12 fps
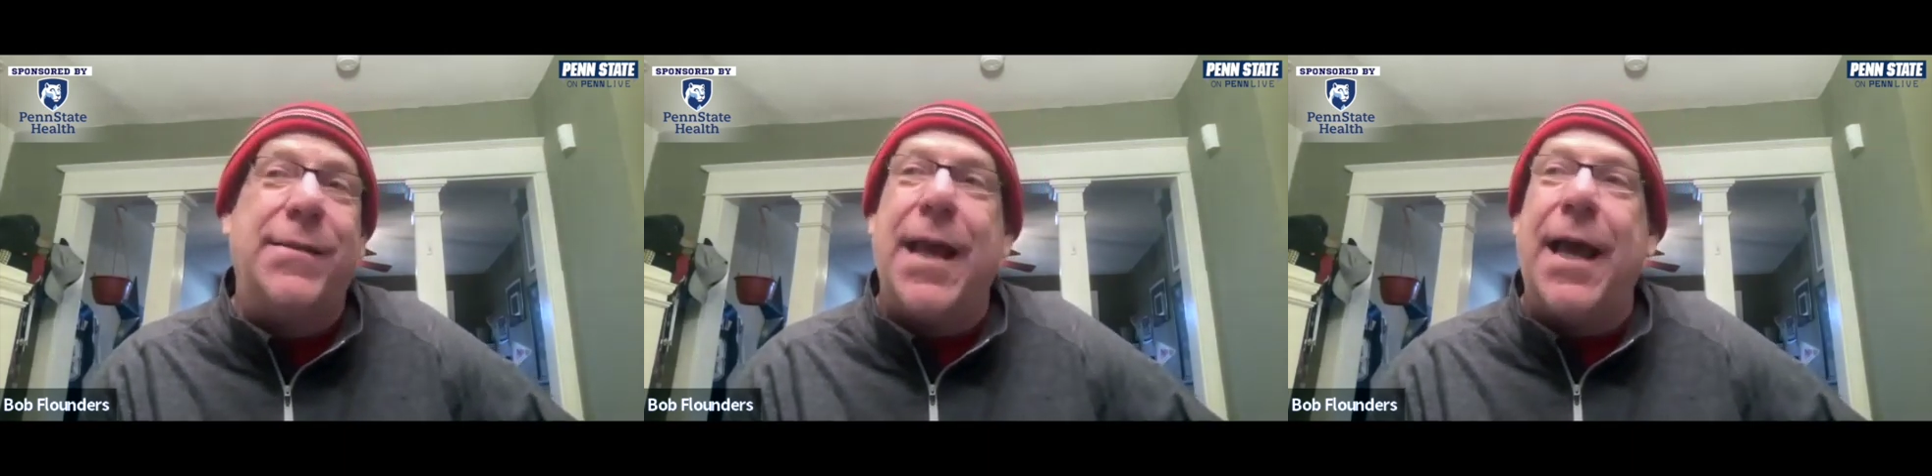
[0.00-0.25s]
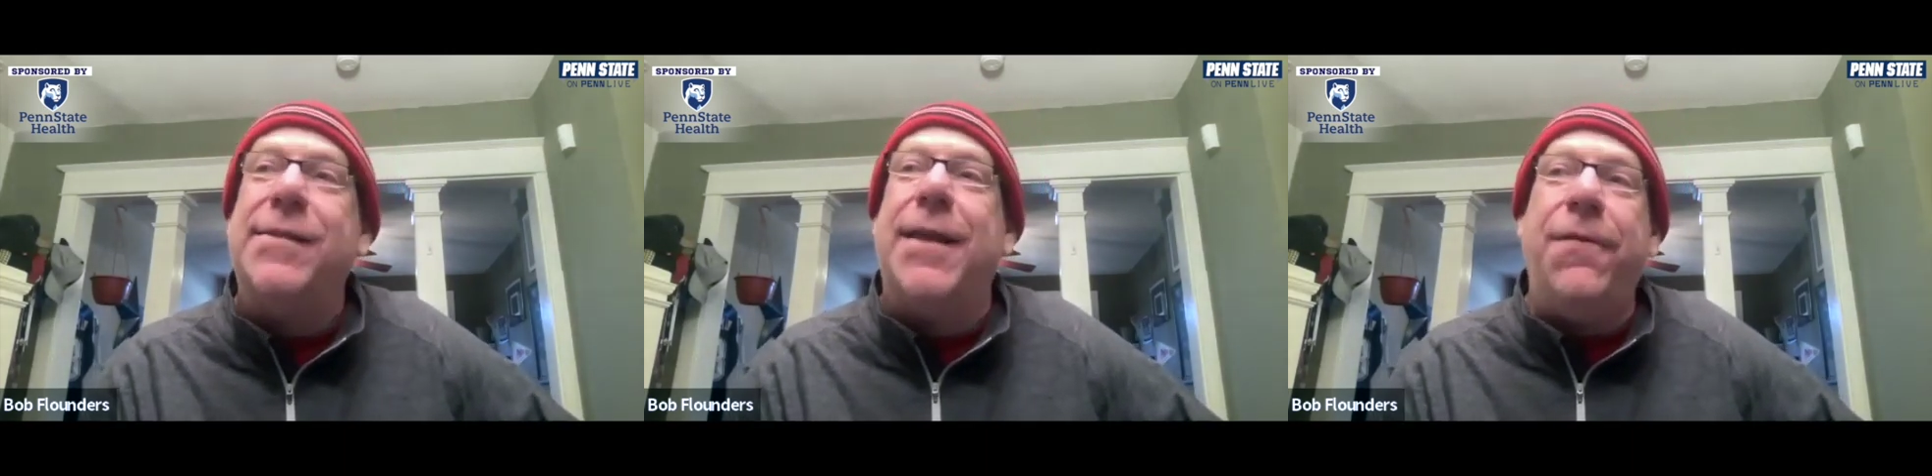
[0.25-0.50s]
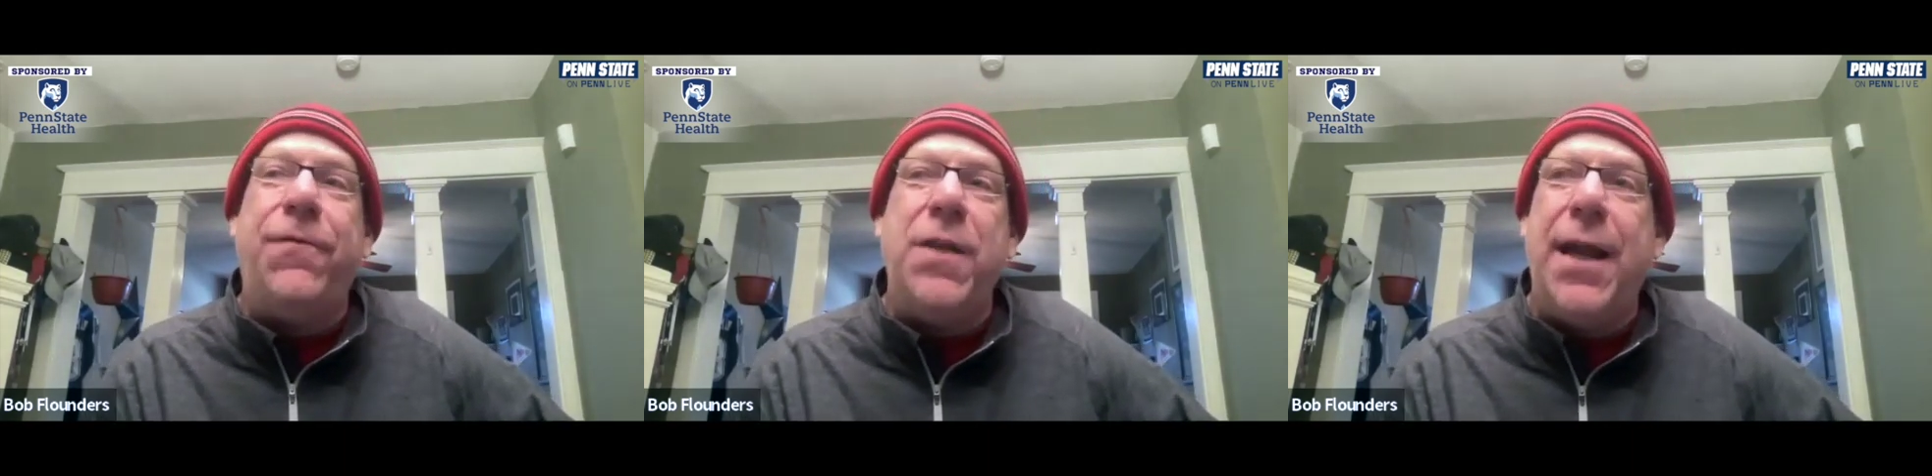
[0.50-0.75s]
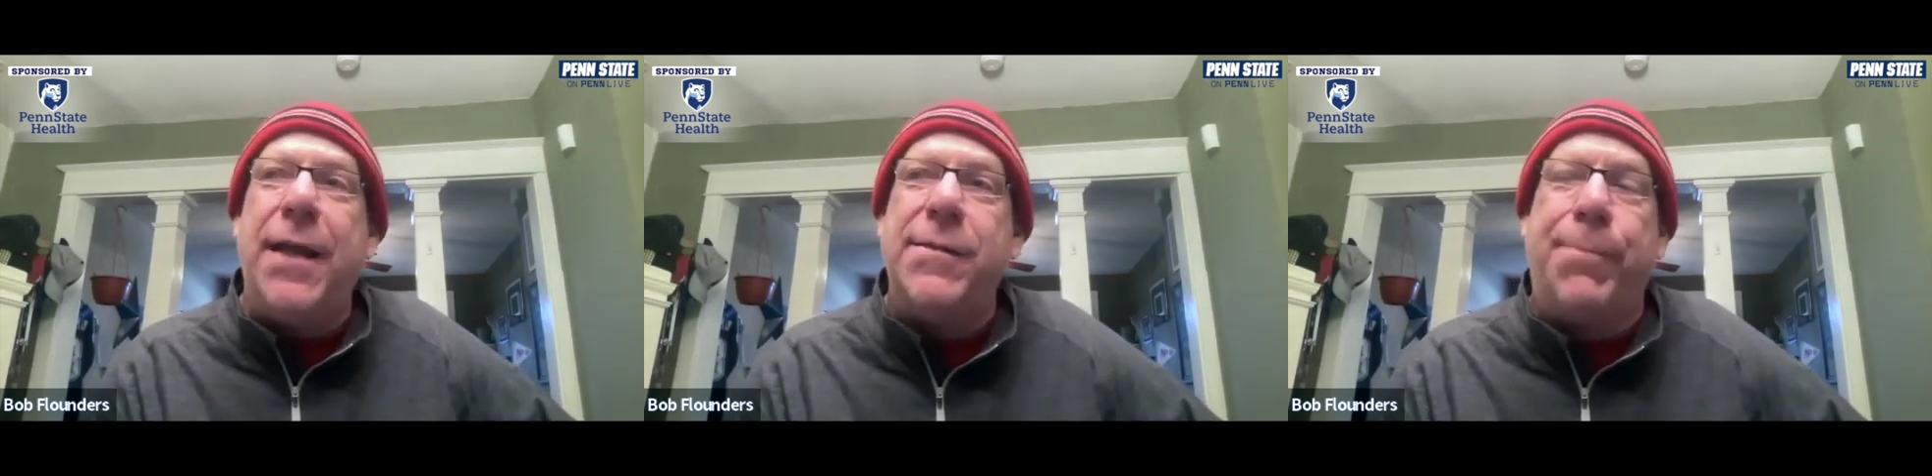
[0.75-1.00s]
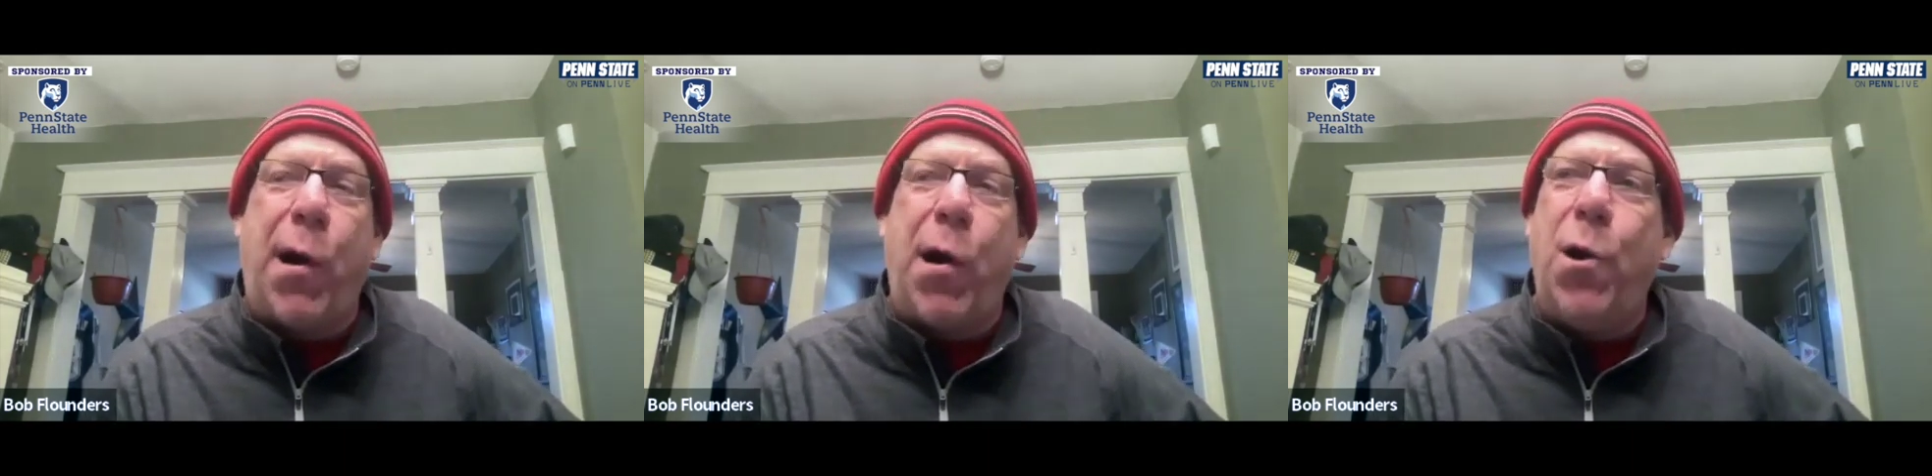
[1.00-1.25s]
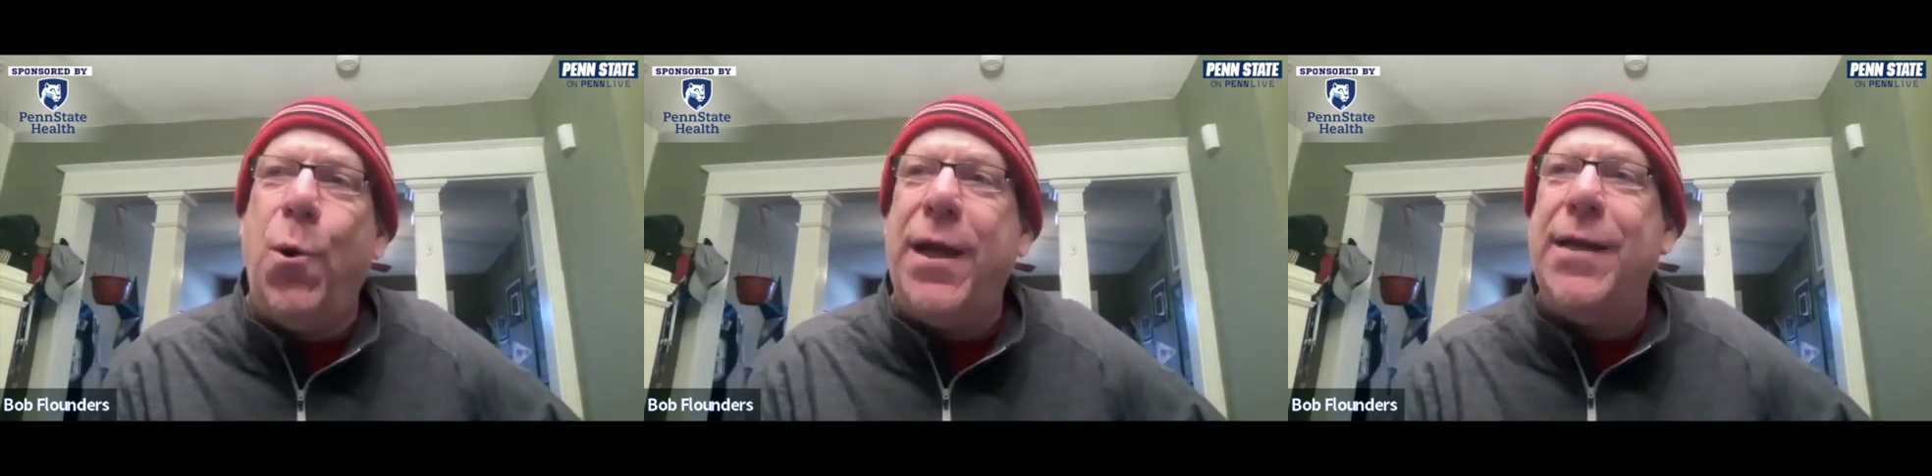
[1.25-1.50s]
As gifted as
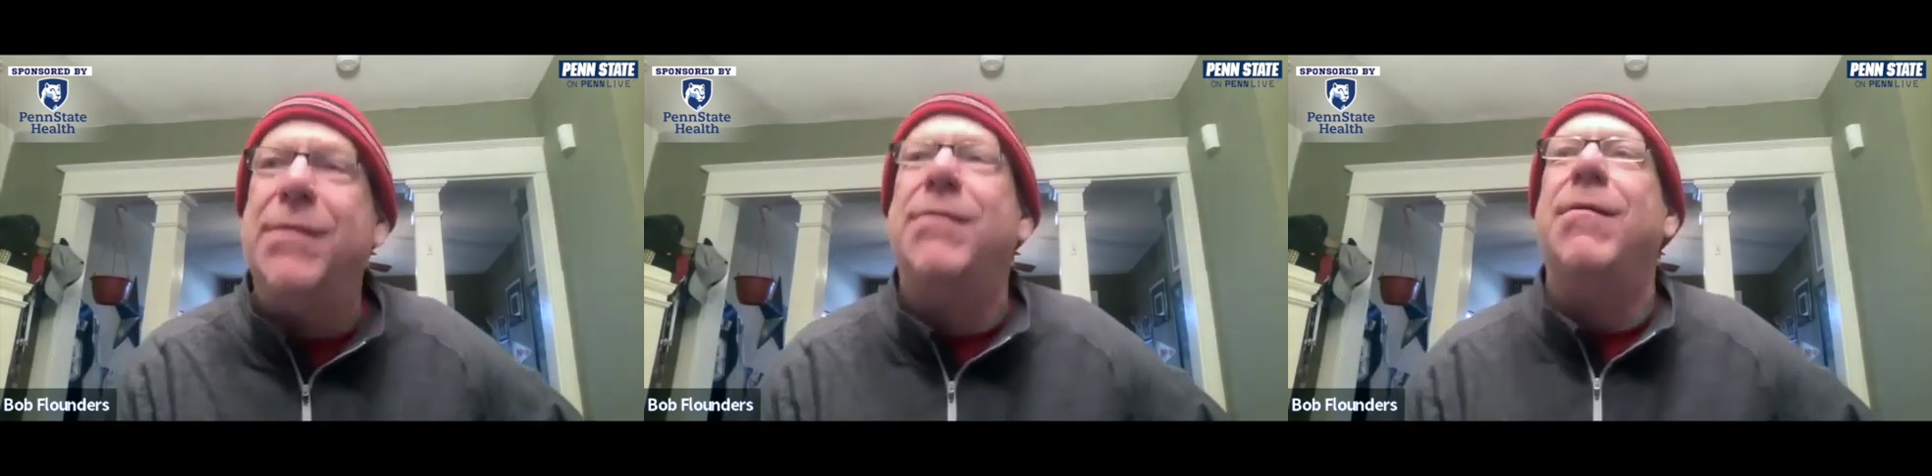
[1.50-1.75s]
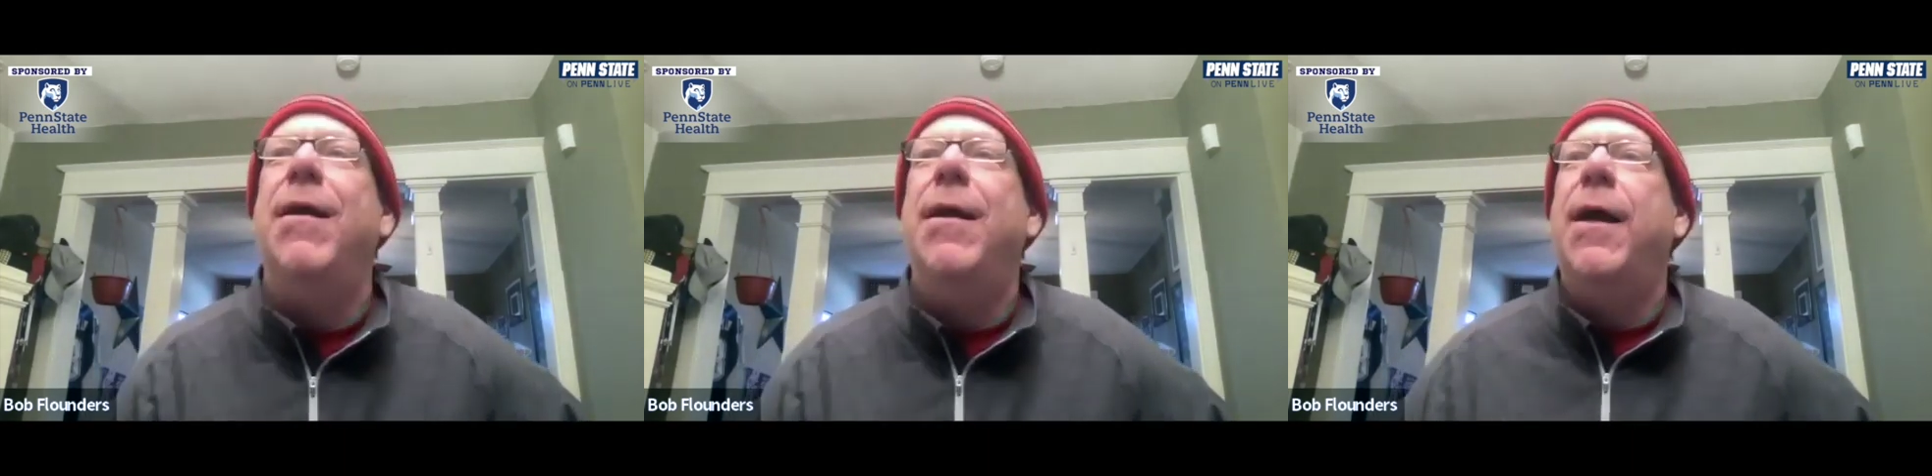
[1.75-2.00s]
Burrow is,